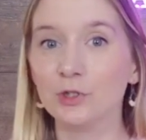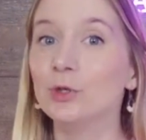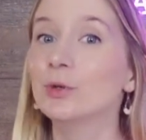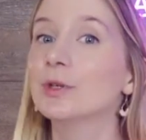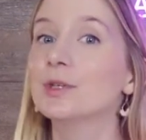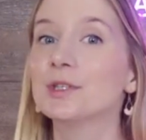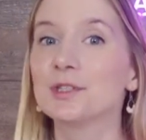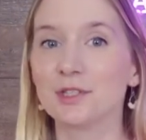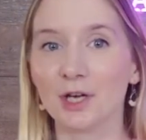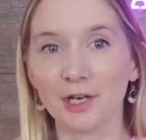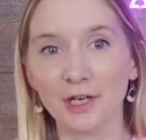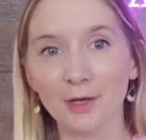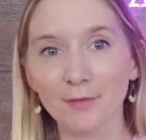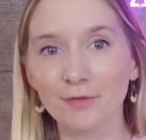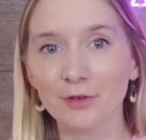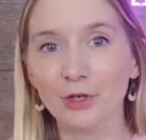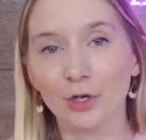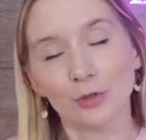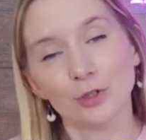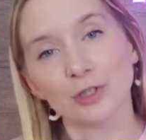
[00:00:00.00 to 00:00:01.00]
You can sign
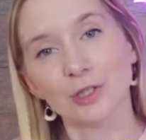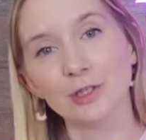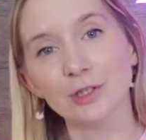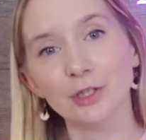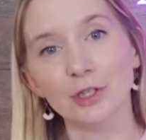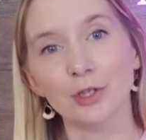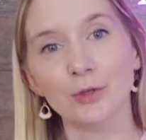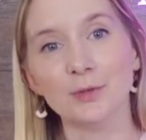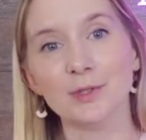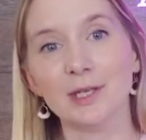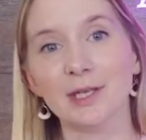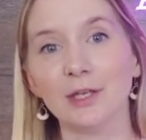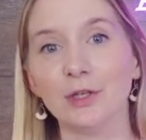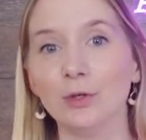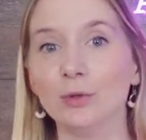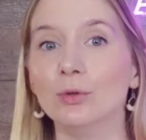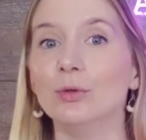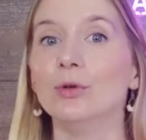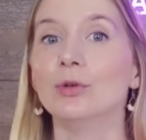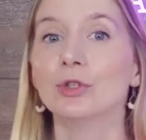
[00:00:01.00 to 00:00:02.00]
up for Notion using
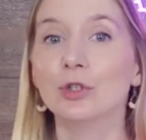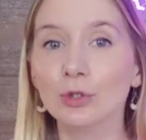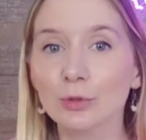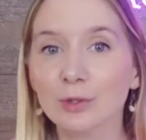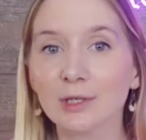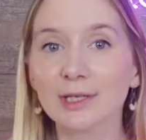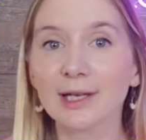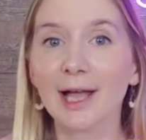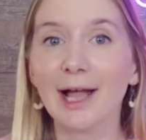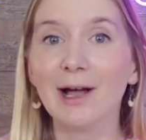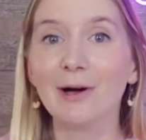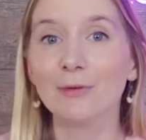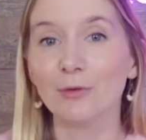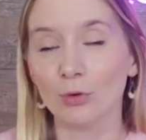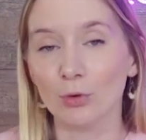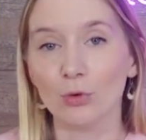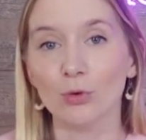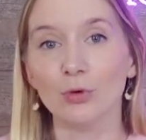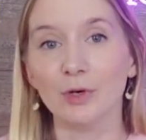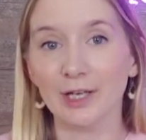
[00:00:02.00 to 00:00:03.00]
your Google account
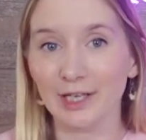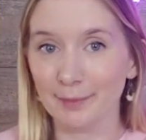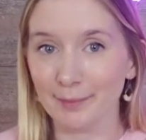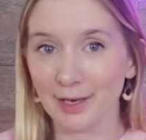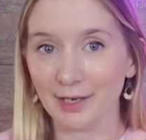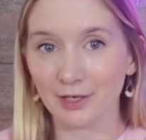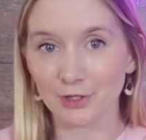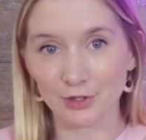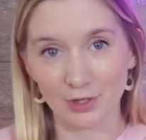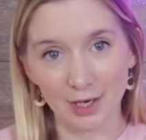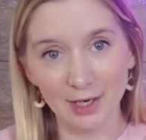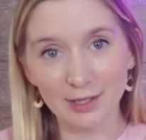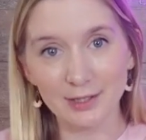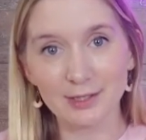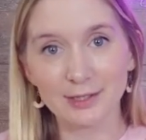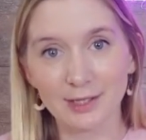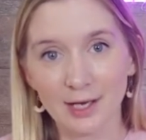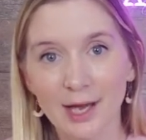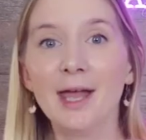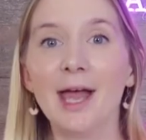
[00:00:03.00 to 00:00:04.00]
or email
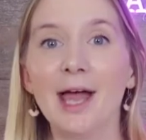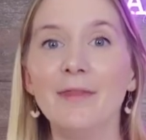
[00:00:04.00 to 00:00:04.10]
address,